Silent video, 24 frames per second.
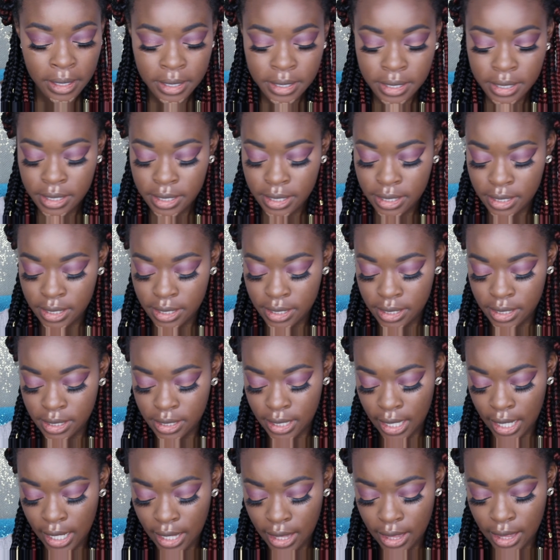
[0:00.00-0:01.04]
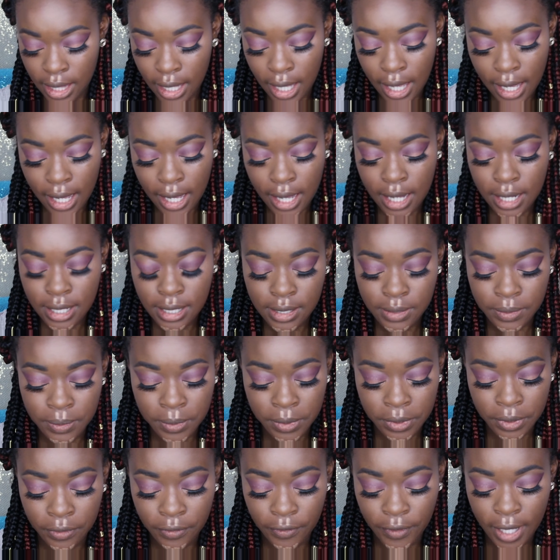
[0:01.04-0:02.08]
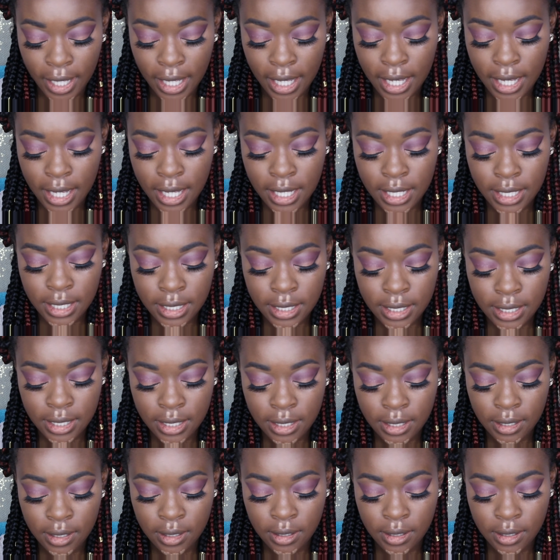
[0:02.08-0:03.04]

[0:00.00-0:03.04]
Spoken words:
set that real fast.